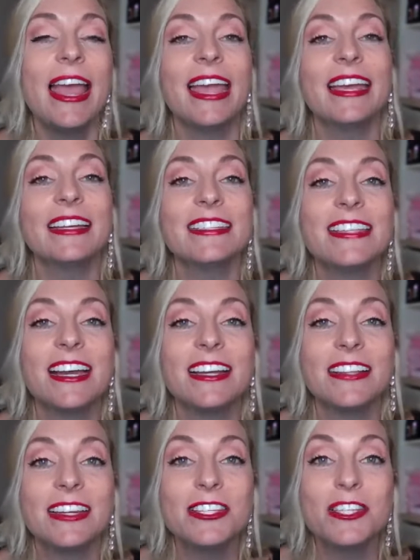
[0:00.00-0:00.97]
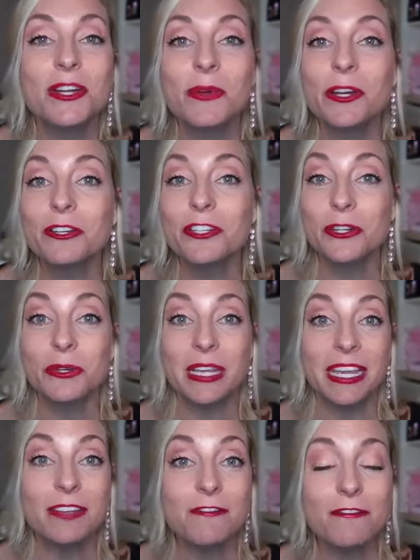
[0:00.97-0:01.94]
and let us know where you're
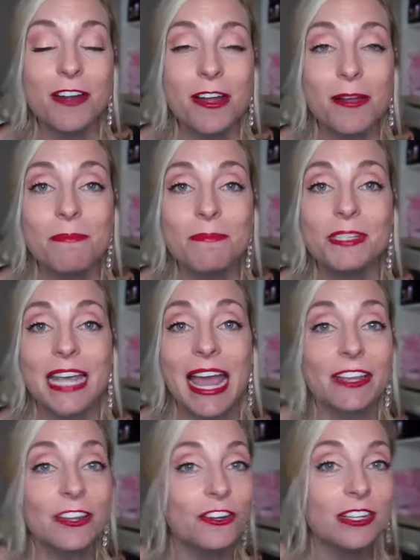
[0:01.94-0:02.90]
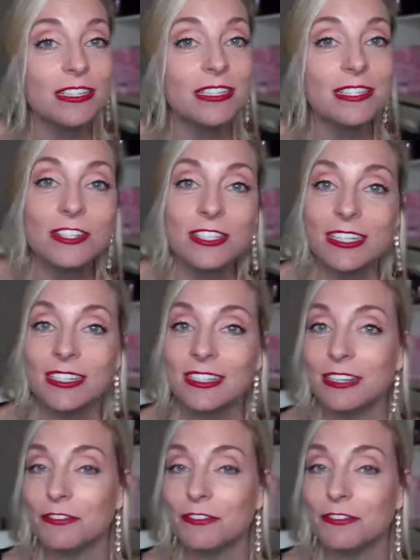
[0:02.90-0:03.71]
tuning in from. Tag your consultant.